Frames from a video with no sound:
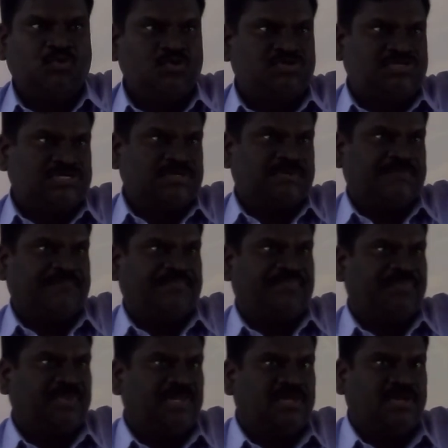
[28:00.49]
Bhuj
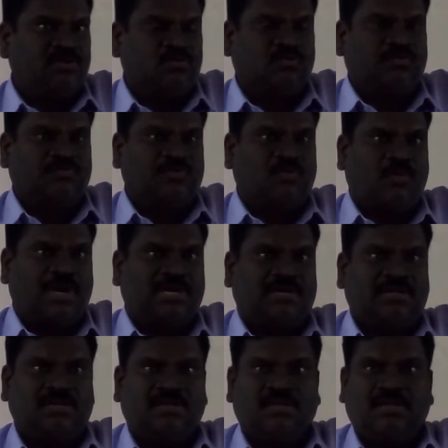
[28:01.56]

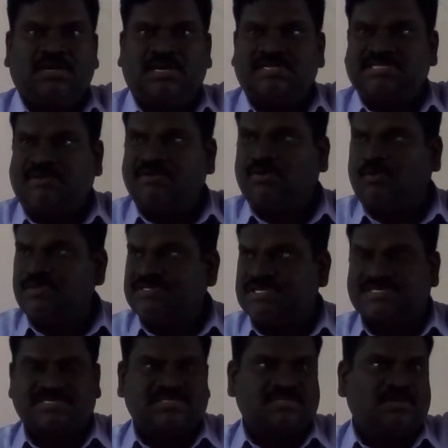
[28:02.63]
2001, January
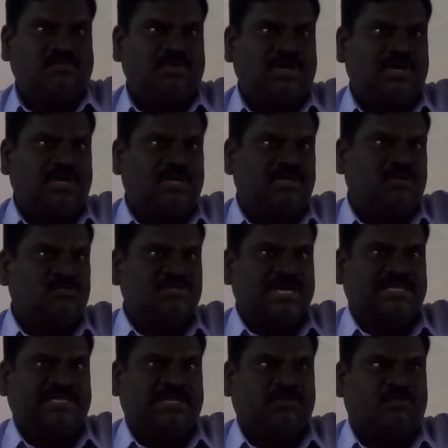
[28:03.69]
26,
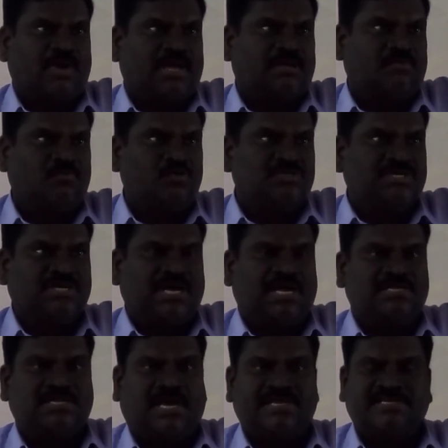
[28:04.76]
Gujarat earthquake, Bhuj,
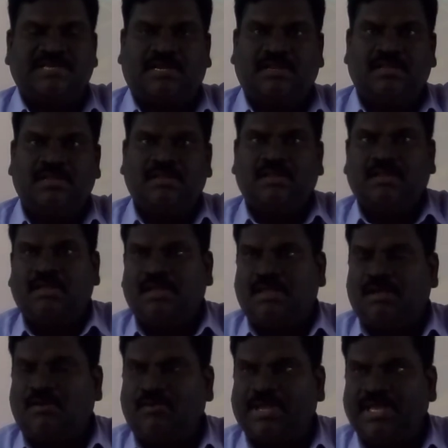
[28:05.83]

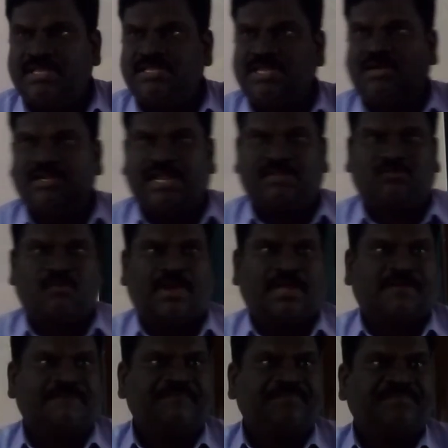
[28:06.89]
okay, that
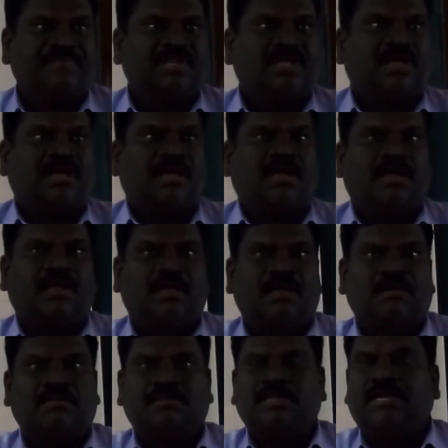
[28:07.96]
earthquake,
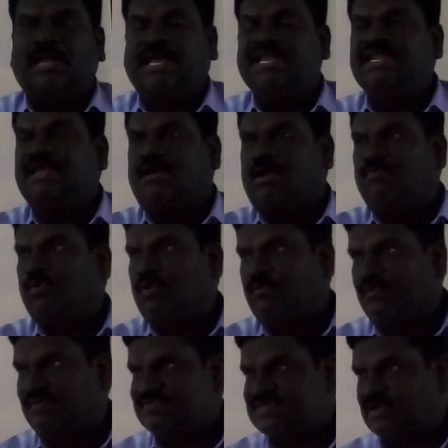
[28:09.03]
the IIT Kanpur
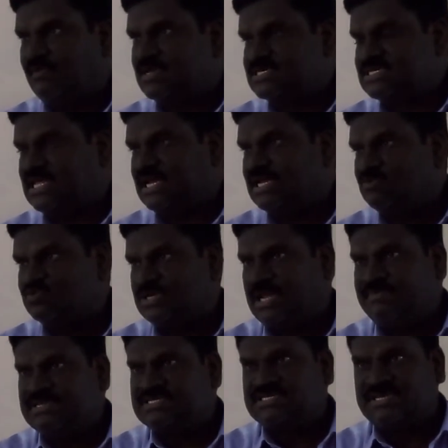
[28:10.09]
professor was there, his
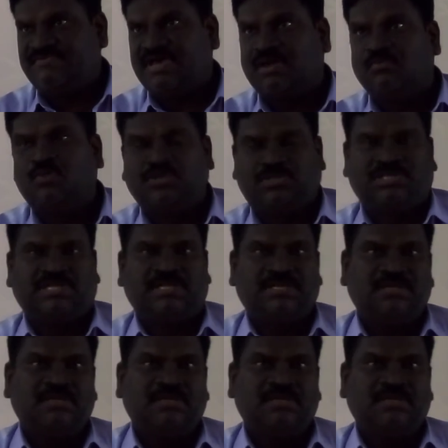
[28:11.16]
name is C.V.R. Murthy.